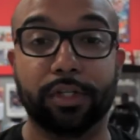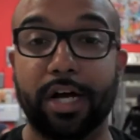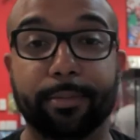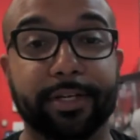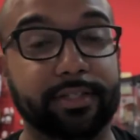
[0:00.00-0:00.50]
of
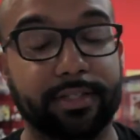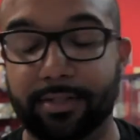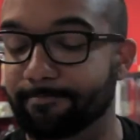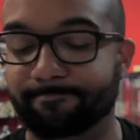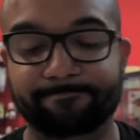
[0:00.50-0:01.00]
Comics.
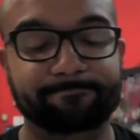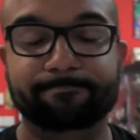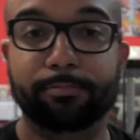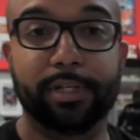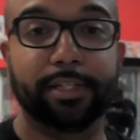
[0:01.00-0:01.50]

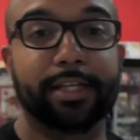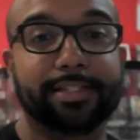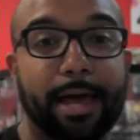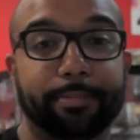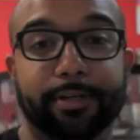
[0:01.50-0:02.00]
Big things
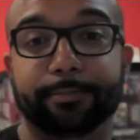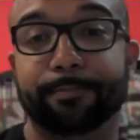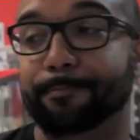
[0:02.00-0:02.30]
happening.